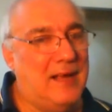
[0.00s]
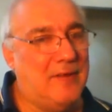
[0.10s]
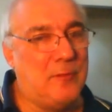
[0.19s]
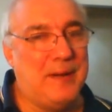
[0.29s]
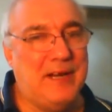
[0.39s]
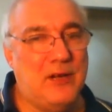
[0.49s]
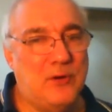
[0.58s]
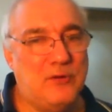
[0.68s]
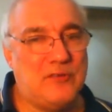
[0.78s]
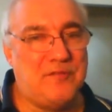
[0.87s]
Everybody
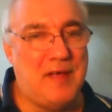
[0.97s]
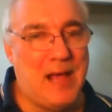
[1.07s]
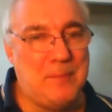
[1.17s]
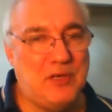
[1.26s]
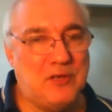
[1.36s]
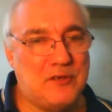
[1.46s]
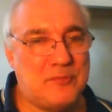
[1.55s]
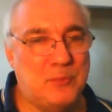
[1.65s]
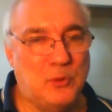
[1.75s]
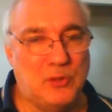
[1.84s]
knows the
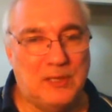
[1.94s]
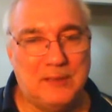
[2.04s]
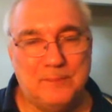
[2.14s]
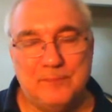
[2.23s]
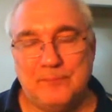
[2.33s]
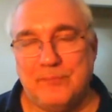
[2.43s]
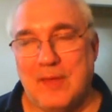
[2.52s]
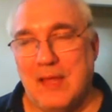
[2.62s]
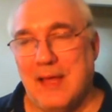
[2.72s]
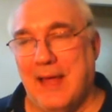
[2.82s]
fabulous Moolah.
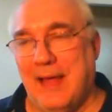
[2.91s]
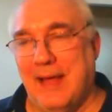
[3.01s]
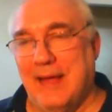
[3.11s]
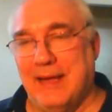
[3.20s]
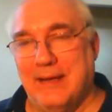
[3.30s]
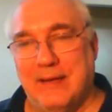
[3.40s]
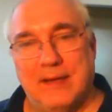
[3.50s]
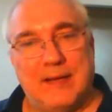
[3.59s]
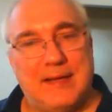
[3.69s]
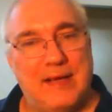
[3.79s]
And
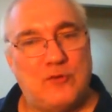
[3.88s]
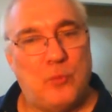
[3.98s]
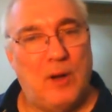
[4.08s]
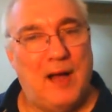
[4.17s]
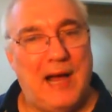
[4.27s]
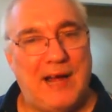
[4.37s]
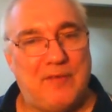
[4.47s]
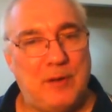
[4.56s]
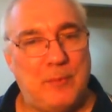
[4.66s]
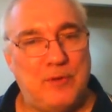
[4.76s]
guess what?
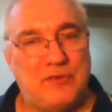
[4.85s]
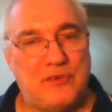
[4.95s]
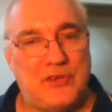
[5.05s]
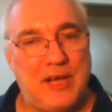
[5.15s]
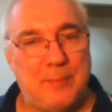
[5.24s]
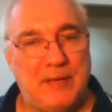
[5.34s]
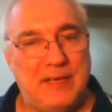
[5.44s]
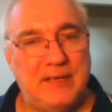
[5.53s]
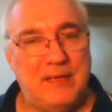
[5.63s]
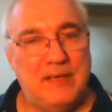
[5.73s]
Ivory was a
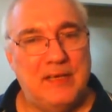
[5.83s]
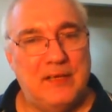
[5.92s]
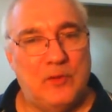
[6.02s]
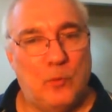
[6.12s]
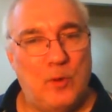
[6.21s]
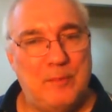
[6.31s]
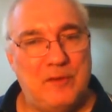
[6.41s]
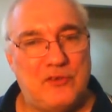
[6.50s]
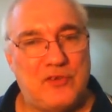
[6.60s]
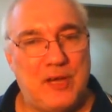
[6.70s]
champion, the
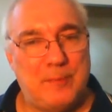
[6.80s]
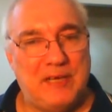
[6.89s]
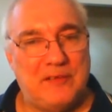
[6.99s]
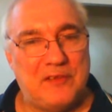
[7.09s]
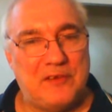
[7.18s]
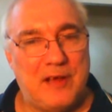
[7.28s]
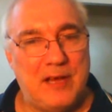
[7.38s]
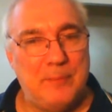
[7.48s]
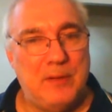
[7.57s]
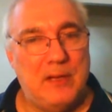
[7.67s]
women's champion at the
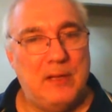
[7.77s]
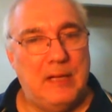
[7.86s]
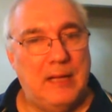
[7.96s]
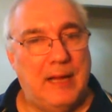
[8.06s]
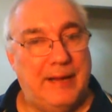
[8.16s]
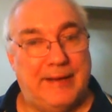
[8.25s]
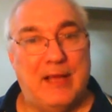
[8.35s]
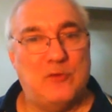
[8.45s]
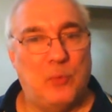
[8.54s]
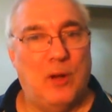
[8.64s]
time. And
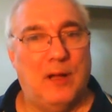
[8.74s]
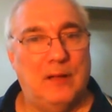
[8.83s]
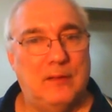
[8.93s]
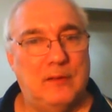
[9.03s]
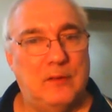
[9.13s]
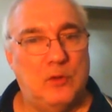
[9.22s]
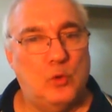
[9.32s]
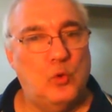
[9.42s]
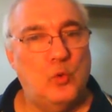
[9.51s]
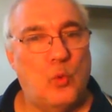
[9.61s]
guess what?
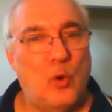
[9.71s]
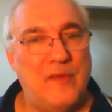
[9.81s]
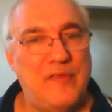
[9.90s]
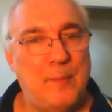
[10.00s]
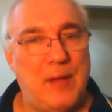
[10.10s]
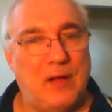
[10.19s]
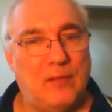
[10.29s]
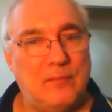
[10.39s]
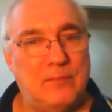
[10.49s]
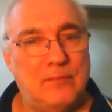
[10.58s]
Who won the belt?